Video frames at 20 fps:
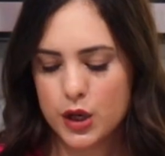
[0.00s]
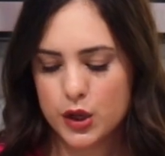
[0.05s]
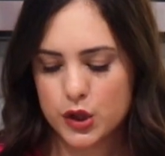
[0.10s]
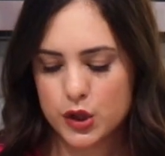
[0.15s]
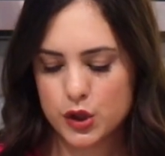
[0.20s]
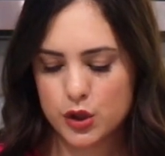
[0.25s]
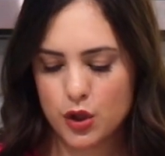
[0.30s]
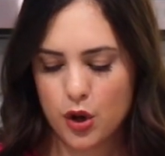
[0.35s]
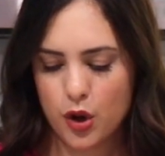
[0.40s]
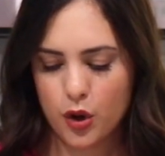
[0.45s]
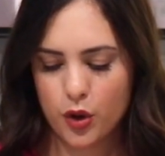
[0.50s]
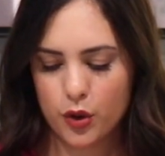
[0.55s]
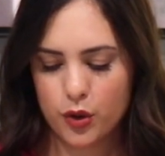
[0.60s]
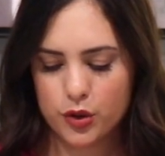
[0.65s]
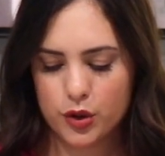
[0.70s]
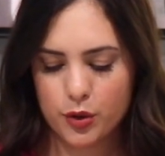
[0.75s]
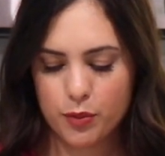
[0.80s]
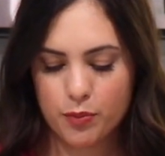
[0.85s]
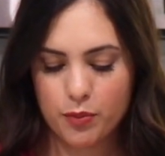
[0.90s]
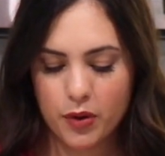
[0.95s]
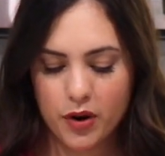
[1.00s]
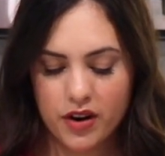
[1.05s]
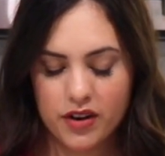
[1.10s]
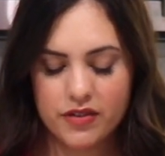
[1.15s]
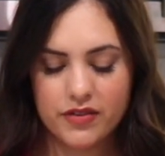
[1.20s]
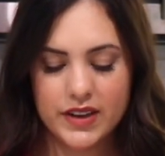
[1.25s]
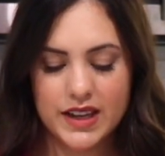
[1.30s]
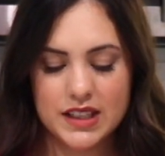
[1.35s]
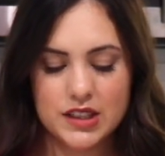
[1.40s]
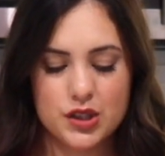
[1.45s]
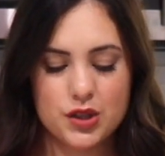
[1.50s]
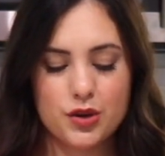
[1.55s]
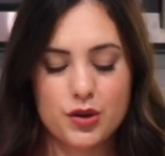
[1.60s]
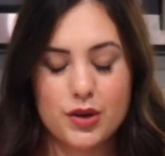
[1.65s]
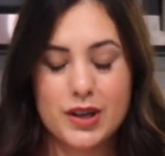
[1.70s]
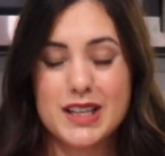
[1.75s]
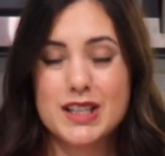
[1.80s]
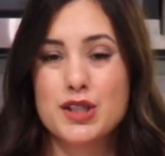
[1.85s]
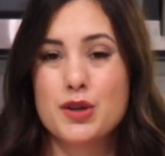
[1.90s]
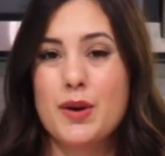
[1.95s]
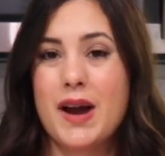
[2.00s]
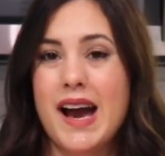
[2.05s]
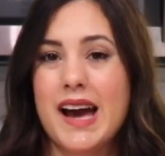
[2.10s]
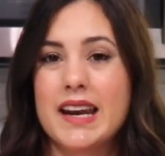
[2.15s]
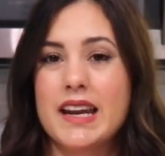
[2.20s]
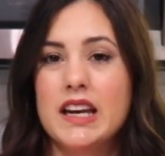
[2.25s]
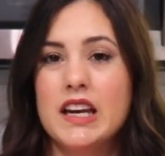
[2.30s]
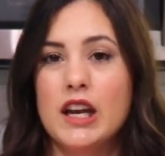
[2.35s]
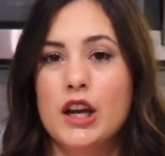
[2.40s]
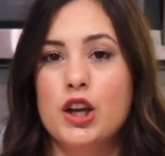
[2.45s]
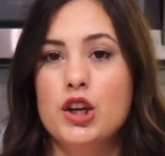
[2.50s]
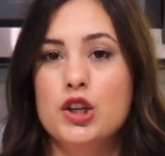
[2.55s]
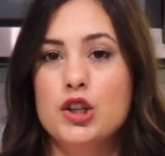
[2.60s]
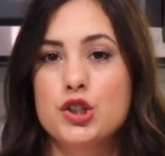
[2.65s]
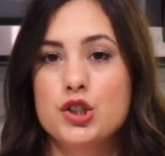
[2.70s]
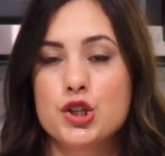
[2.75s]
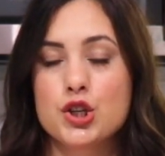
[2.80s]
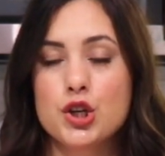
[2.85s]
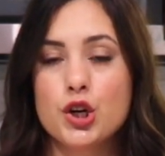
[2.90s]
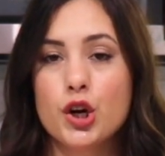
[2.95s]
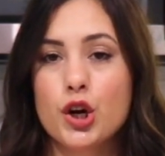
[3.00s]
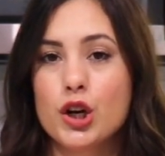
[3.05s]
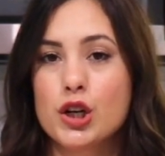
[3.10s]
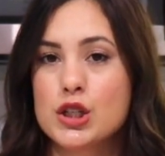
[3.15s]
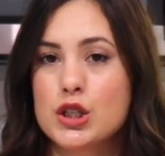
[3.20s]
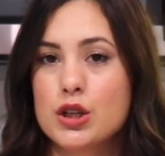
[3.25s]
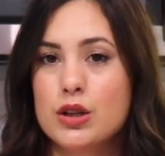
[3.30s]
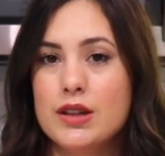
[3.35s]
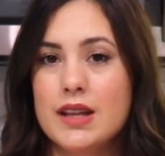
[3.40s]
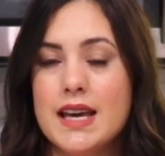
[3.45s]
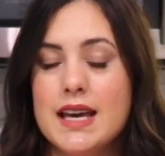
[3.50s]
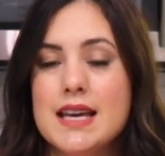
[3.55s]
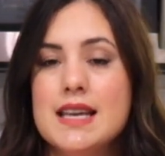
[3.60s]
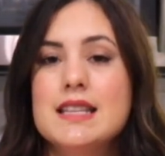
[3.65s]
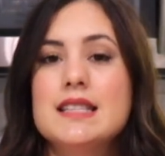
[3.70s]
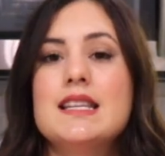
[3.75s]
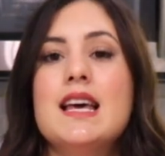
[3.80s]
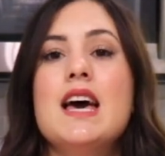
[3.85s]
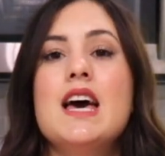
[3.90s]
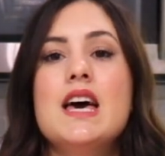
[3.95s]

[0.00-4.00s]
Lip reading: So they're perfect. You don't need to add any sugar to this.